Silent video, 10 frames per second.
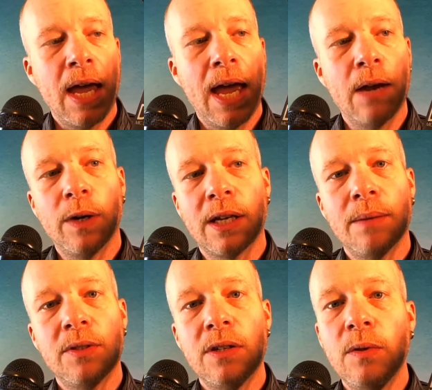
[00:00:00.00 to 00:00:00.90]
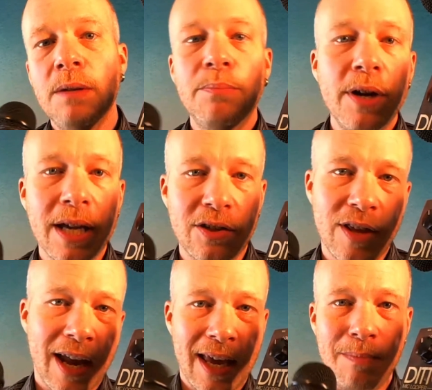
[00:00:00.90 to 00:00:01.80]
And when it comes to doing the bridge,
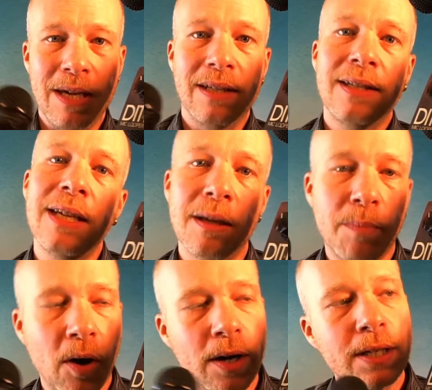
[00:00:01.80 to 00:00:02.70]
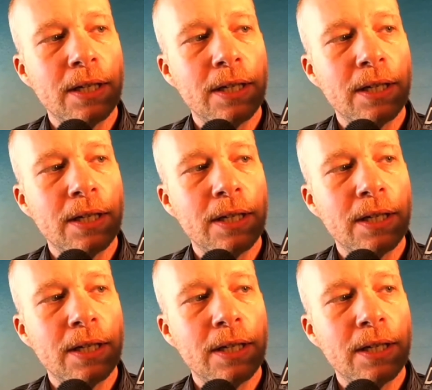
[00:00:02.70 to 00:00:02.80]
that A, B, C part,